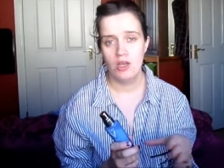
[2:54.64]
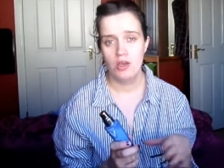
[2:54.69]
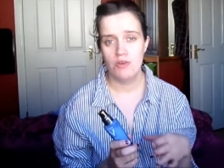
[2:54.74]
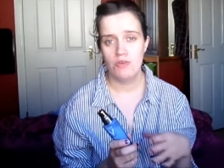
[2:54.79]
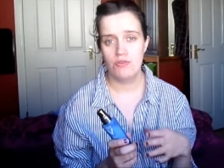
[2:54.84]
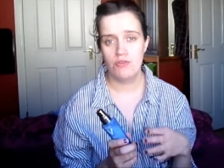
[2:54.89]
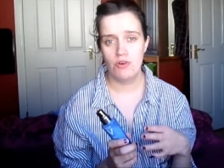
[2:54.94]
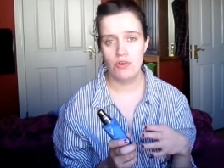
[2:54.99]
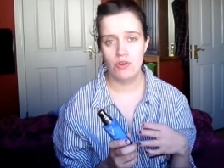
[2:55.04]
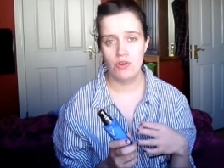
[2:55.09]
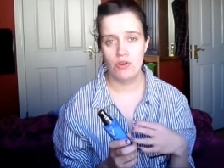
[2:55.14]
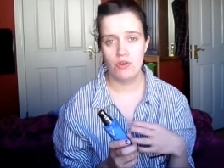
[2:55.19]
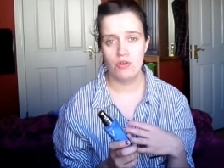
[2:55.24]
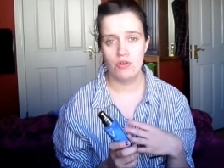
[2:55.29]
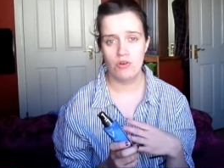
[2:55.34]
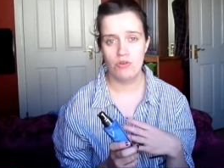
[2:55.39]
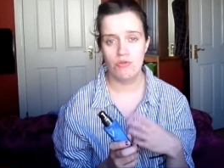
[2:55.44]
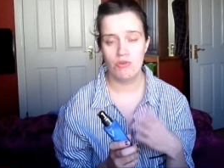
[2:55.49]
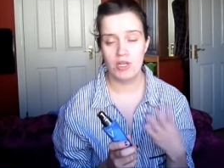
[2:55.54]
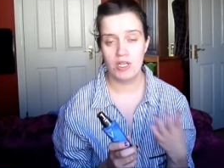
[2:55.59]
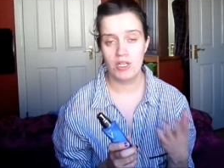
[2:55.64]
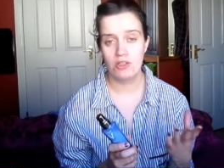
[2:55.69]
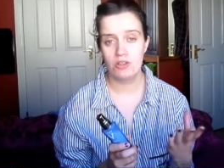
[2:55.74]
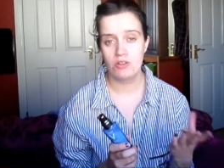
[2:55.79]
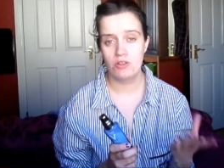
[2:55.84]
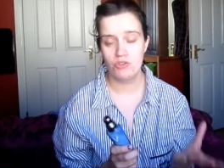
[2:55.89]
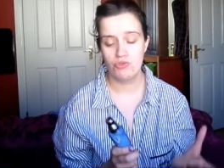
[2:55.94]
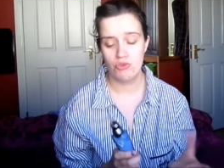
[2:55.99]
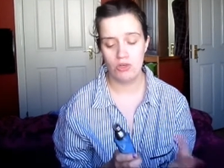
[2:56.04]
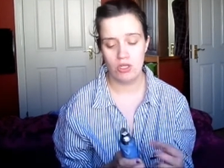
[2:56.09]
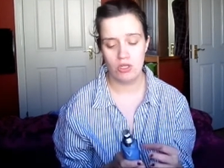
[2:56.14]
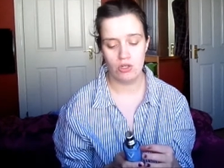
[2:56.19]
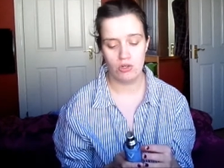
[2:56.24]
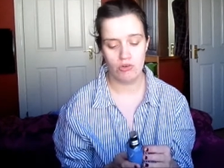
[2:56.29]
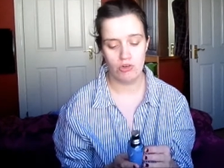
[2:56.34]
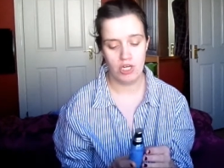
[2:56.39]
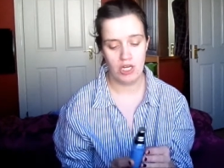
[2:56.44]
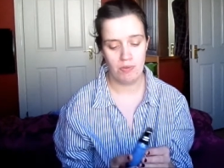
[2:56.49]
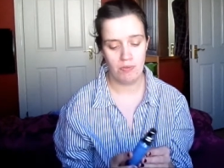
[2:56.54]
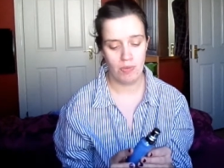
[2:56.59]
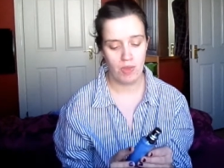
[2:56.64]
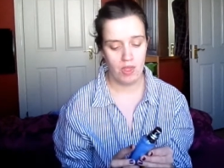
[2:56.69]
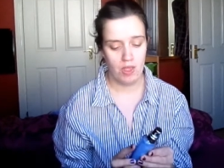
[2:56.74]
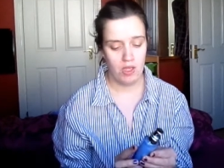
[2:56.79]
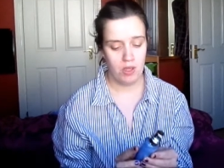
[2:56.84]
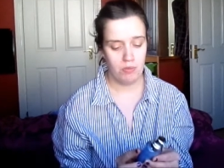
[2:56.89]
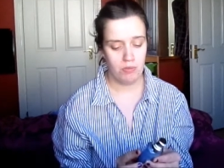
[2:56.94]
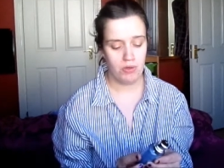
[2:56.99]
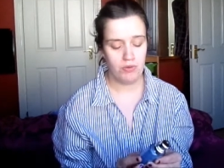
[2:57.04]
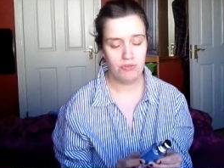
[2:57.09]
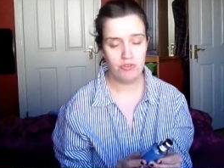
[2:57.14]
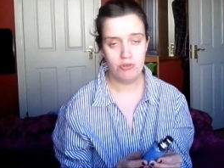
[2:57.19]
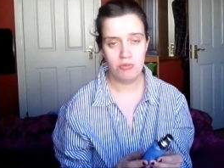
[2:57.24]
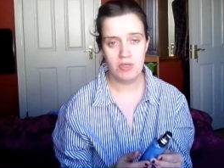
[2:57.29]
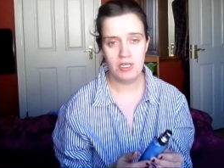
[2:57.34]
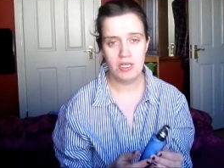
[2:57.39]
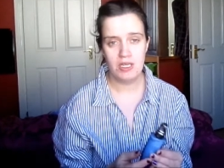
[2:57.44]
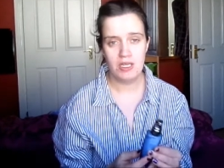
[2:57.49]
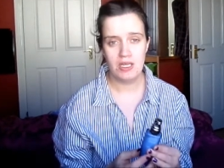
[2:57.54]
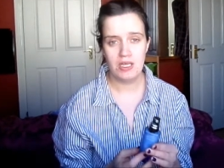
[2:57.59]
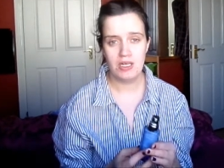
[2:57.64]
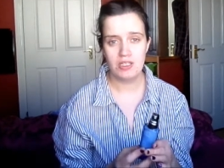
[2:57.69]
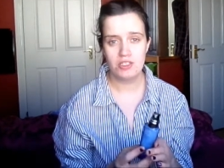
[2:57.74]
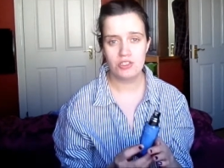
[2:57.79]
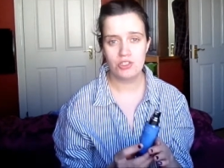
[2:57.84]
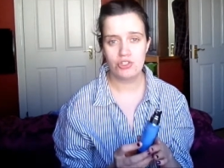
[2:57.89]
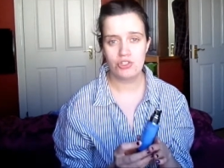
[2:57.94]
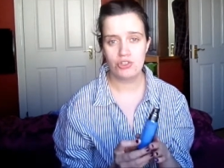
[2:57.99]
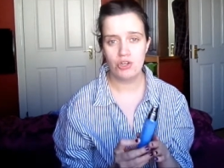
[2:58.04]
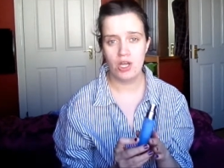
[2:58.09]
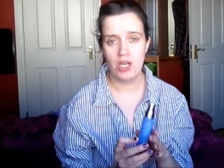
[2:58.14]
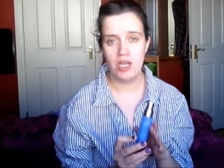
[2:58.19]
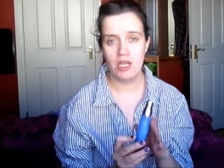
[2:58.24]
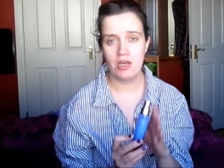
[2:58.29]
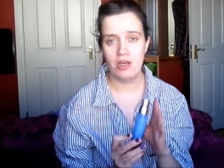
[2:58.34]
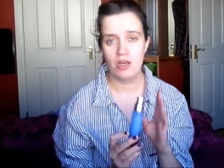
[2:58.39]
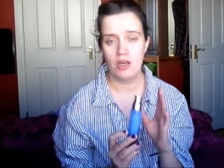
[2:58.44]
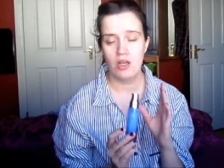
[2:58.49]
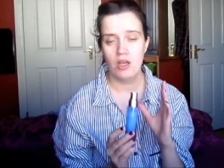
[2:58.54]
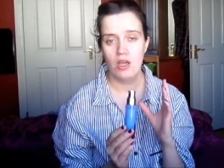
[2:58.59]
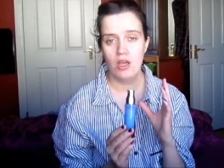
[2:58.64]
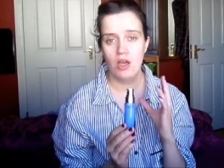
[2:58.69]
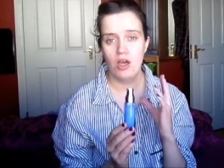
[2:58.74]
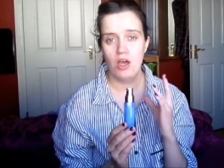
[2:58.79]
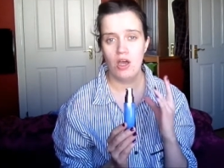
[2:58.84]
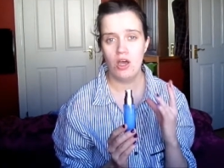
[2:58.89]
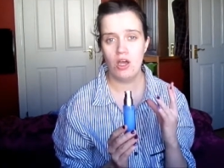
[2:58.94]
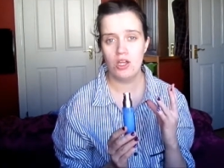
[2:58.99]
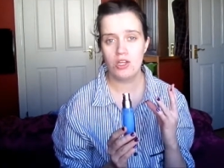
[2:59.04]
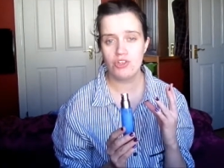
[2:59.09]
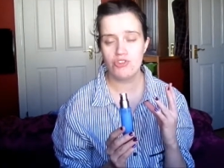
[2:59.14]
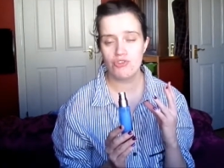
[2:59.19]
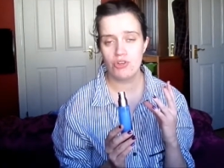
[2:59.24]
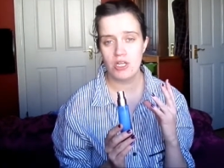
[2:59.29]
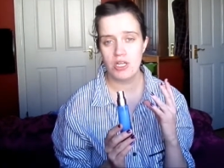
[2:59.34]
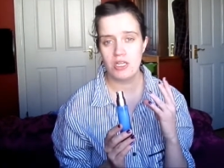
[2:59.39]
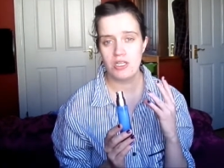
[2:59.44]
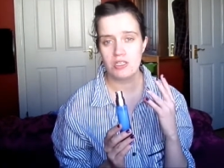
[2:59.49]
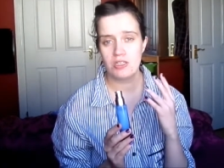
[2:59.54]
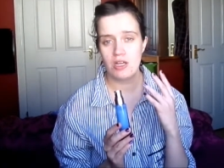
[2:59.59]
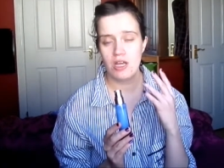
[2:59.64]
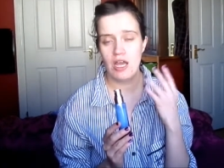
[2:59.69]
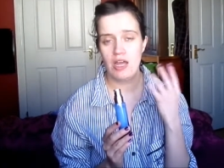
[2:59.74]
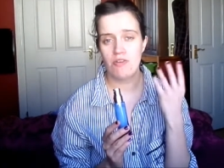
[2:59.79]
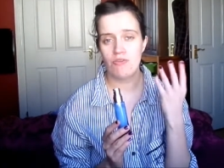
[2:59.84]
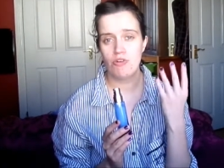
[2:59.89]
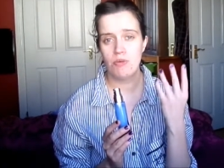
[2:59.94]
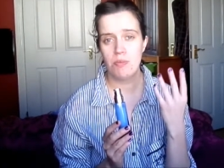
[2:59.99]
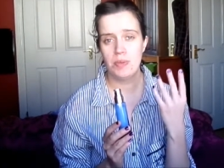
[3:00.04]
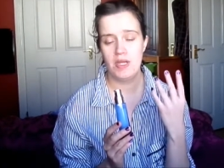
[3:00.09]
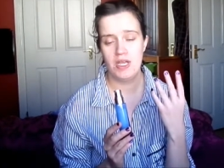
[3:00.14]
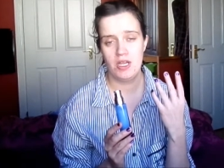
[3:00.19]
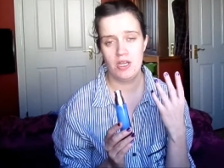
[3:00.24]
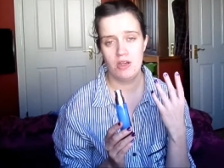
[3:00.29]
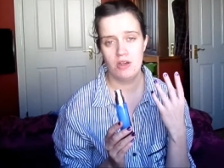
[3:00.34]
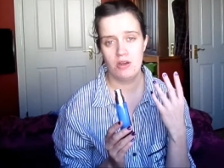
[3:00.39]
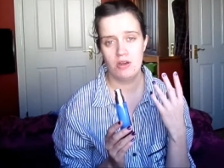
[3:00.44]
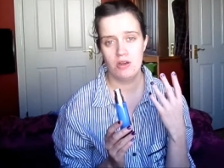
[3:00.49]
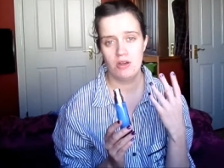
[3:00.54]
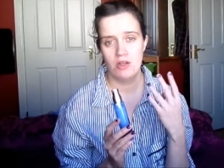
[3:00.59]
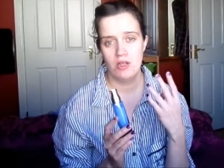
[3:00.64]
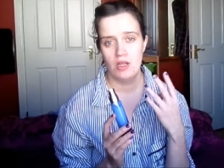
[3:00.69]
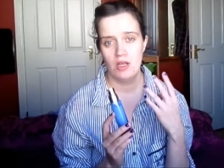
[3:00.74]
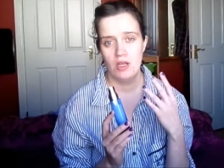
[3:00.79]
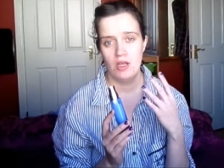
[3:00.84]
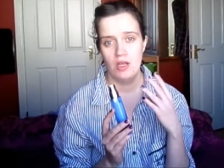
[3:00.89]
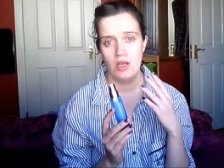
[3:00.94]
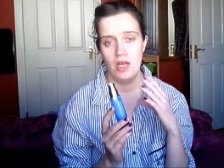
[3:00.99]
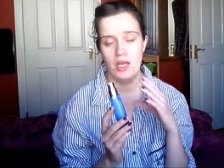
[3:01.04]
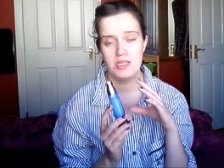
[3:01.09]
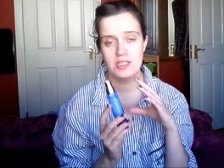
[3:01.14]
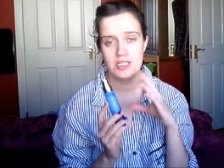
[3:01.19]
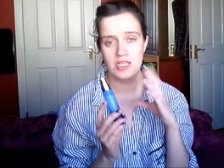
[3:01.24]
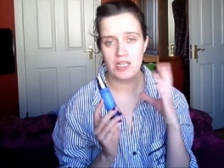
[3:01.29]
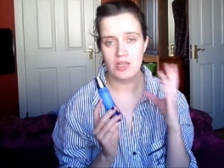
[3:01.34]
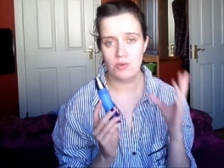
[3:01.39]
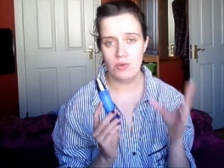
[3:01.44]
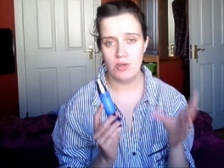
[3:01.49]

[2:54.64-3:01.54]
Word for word: For wrinkles, wrinkle cream. But for me, it is to try and hydrate and repair and take